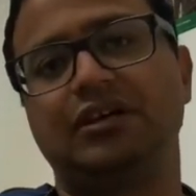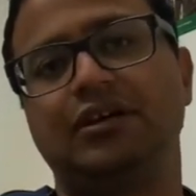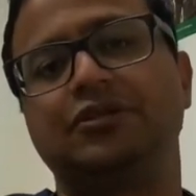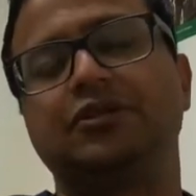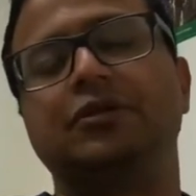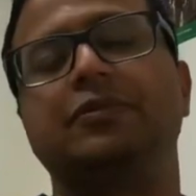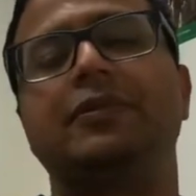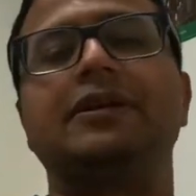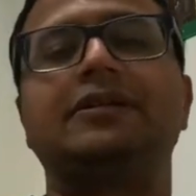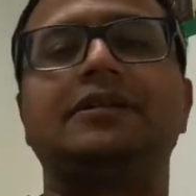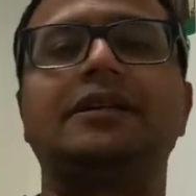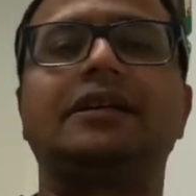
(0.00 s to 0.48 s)

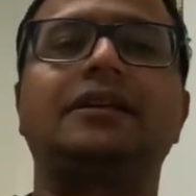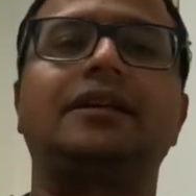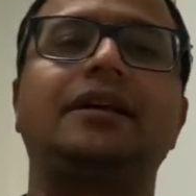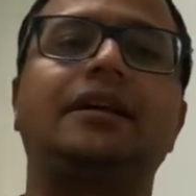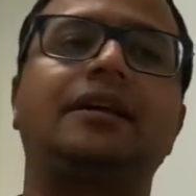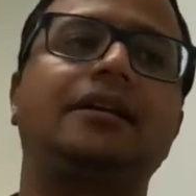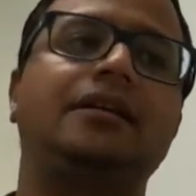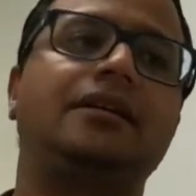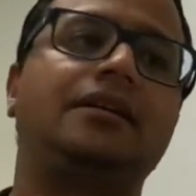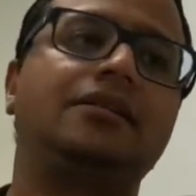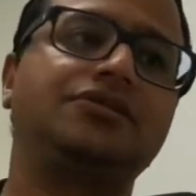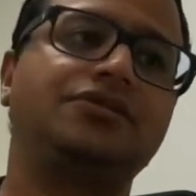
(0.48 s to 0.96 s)
So basically, I
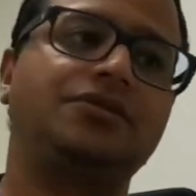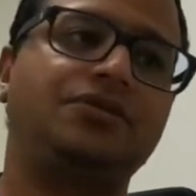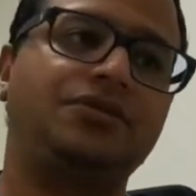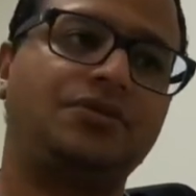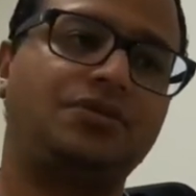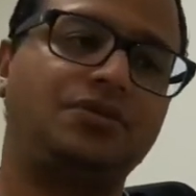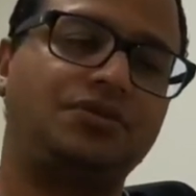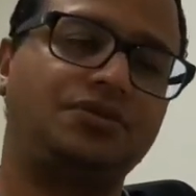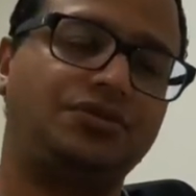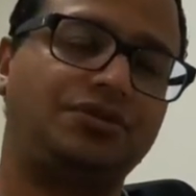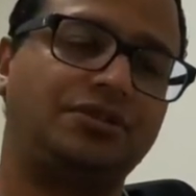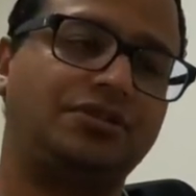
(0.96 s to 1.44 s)
can answer your
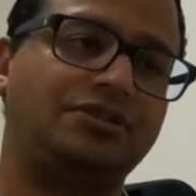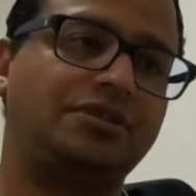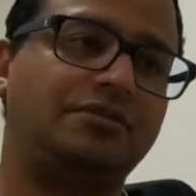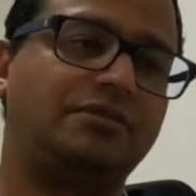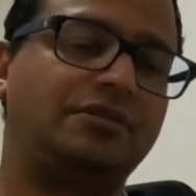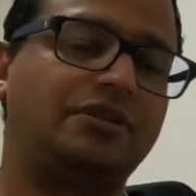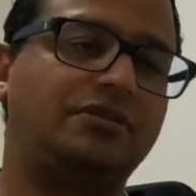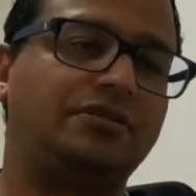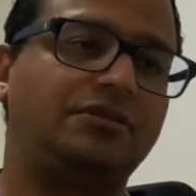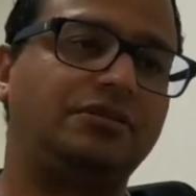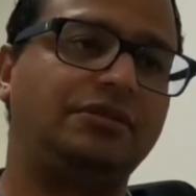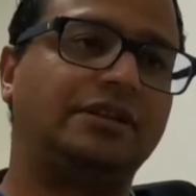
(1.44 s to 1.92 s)
questions
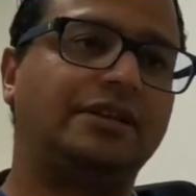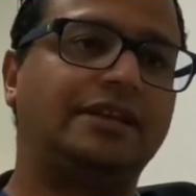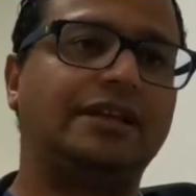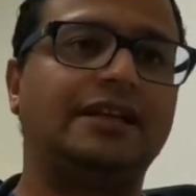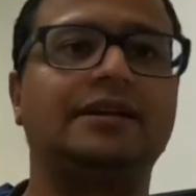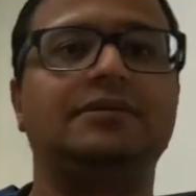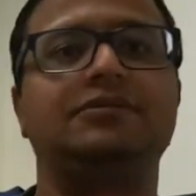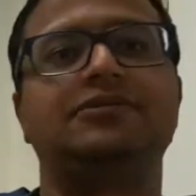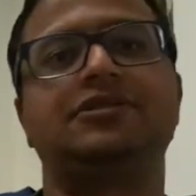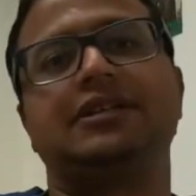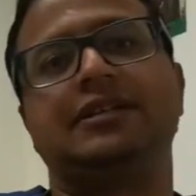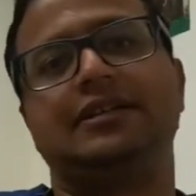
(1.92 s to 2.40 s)
about the
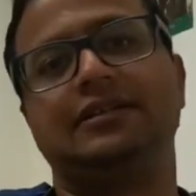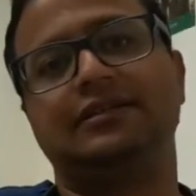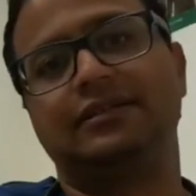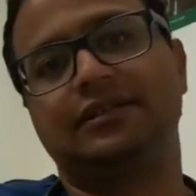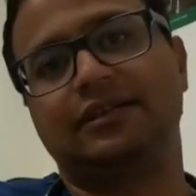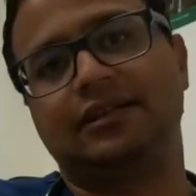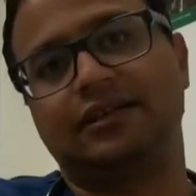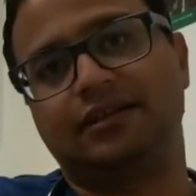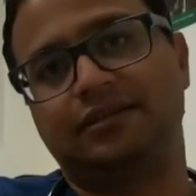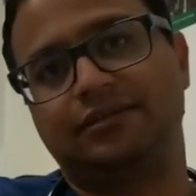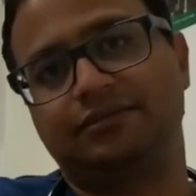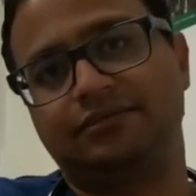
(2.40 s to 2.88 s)
AMC
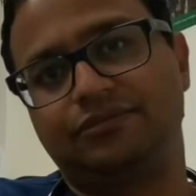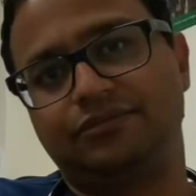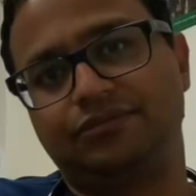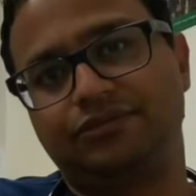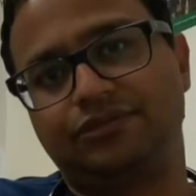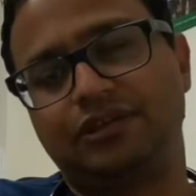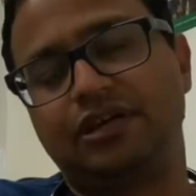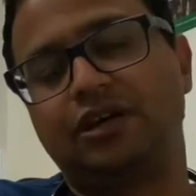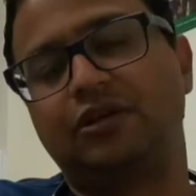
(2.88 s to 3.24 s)
exams,